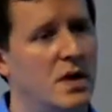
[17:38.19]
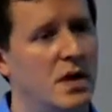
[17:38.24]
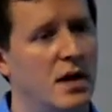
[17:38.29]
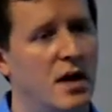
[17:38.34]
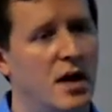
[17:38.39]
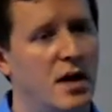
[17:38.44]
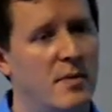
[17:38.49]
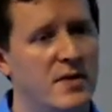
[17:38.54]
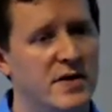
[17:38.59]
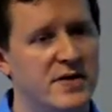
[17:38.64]

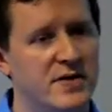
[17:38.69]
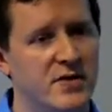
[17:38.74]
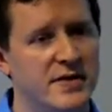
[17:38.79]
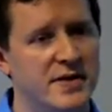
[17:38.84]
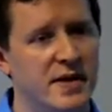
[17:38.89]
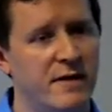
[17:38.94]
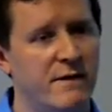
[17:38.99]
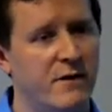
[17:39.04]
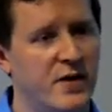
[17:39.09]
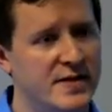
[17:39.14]
um, is
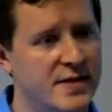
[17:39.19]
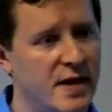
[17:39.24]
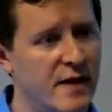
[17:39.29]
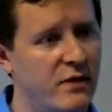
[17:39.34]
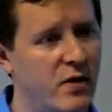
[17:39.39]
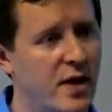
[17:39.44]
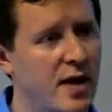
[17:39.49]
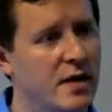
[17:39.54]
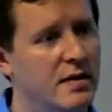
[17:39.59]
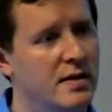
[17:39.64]
using free
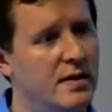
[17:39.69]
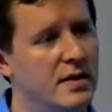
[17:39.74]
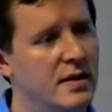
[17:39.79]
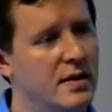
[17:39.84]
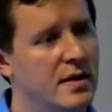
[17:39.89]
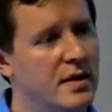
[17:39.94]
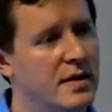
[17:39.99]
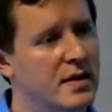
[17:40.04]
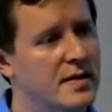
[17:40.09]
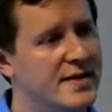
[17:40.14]
software.
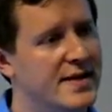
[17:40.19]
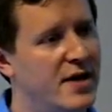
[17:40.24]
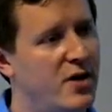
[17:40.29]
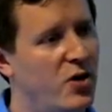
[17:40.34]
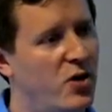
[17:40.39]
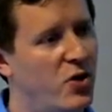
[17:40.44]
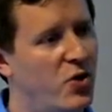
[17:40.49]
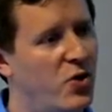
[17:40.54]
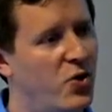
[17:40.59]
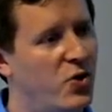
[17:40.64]

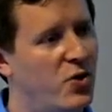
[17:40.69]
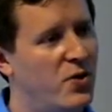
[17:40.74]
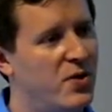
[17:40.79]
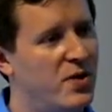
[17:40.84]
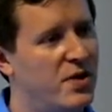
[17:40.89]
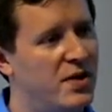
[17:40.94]
So,